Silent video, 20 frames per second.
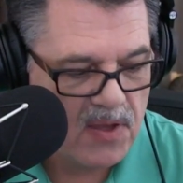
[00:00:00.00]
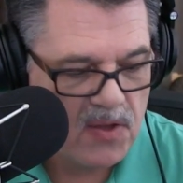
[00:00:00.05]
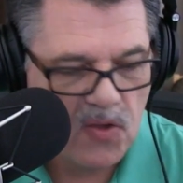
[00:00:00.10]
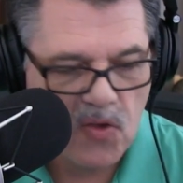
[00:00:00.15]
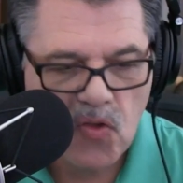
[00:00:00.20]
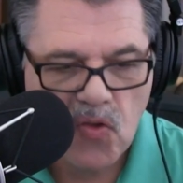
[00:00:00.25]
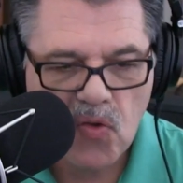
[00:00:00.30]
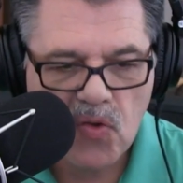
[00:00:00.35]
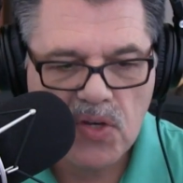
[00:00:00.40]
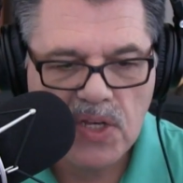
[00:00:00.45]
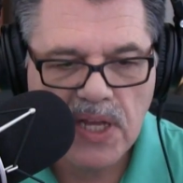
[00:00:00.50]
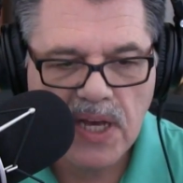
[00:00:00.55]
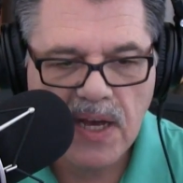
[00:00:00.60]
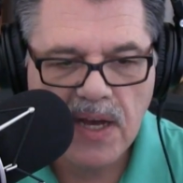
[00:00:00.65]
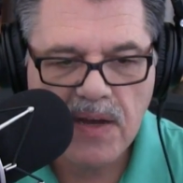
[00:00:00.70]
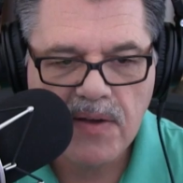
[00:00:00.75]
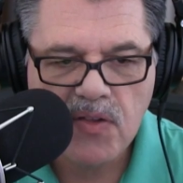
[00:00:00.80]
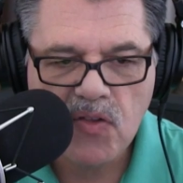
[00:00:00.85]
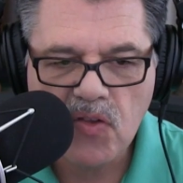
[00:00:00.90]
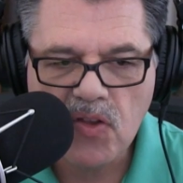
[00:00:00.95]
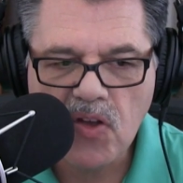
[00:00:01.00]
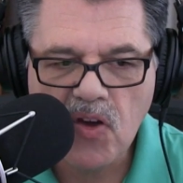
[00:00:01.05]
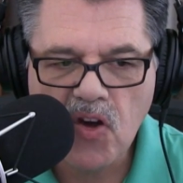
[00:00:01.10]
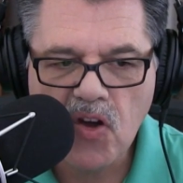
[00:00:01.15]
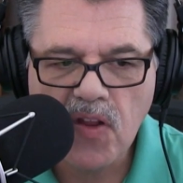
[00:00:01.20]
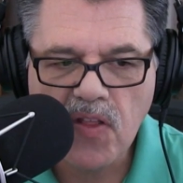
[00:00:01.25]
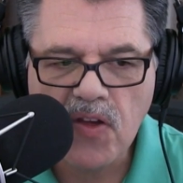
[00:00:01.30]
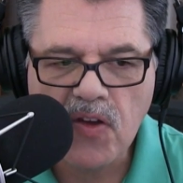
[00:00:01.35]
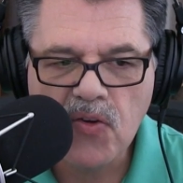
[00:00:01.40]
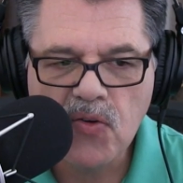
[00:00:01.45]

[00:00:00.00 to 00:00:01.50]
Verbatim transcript: you should uh, you should go to the